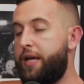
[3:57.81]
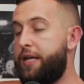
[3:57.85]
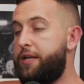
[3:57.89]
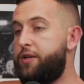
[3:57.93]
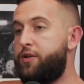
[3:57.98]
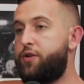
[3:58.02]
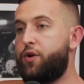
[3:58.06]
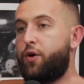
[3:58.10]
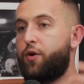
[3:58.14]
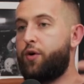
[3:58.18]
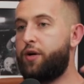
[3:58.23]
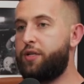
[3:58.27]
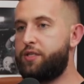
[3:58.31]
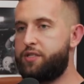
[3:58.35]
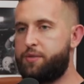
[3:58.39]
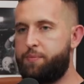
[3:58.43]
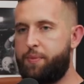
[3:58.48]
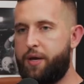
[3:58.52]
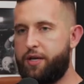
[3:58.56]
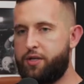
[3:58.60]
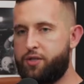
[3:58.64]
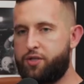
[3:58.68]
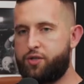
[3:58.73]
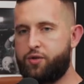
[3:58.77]

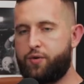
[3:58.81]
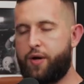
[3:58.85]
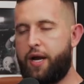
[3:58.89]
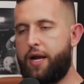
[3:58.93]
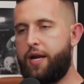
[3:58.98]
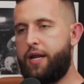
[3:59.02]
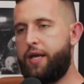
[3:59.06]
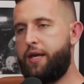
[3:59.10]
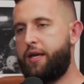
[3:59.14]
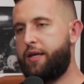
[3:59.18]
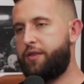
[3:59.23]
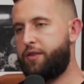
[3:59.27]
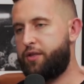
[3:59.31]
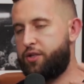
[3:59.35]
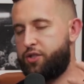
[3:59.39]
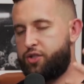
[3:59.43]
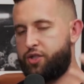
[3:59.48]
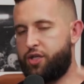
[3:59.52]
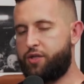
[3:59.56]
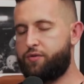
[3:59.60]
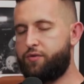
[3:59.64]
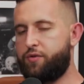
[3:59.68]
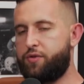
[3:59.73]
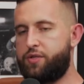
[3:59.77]
endurance-based training in the
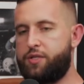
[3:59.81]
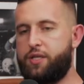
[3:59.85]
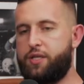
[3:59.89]
general